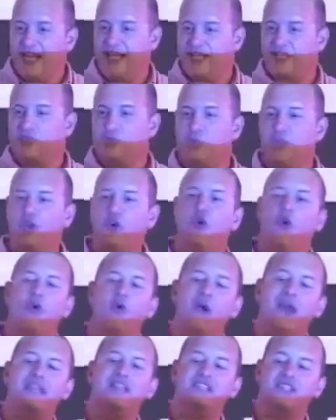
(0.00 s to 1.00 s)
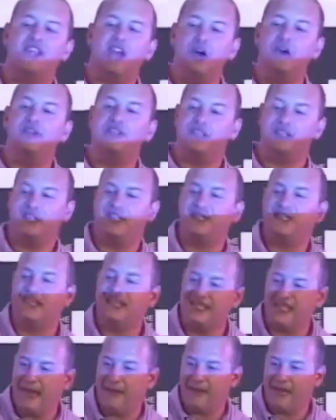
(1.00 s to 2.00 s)
Because we always go to the
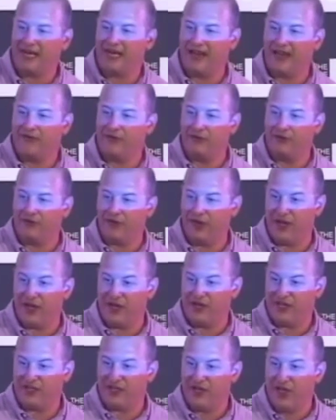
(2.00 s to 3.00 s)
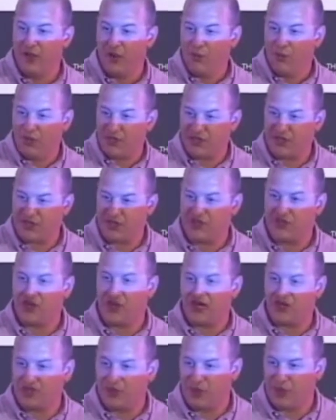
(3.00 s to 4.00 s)
systemic level first. What's the
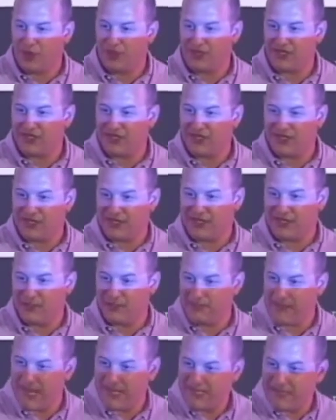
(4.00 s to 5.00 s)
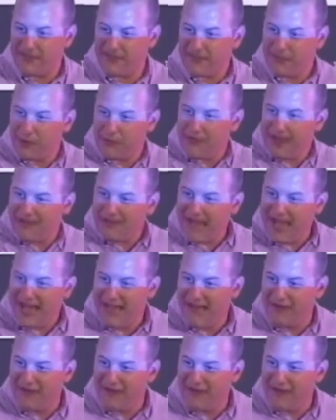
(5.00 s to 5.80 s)
structure? What's the system? Let's implement that